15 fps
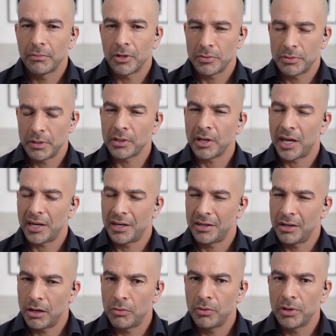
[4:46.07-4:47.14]
Most people kind of
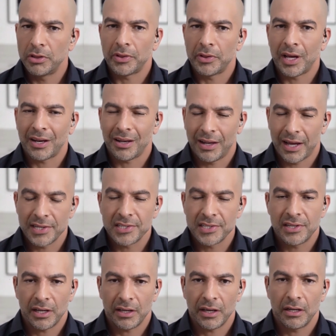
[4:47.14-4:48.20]
know when they're in that last
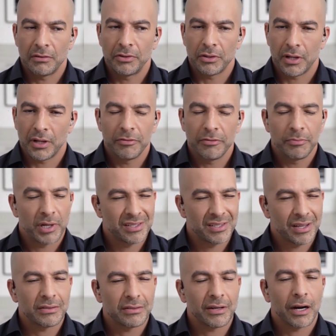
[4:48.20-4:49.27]
decade of your life, but it's
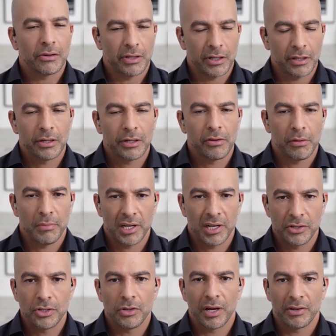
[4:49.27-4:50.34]
not entirely clear the
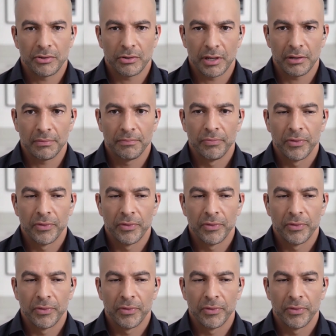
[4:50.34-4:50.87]
minute you enter it.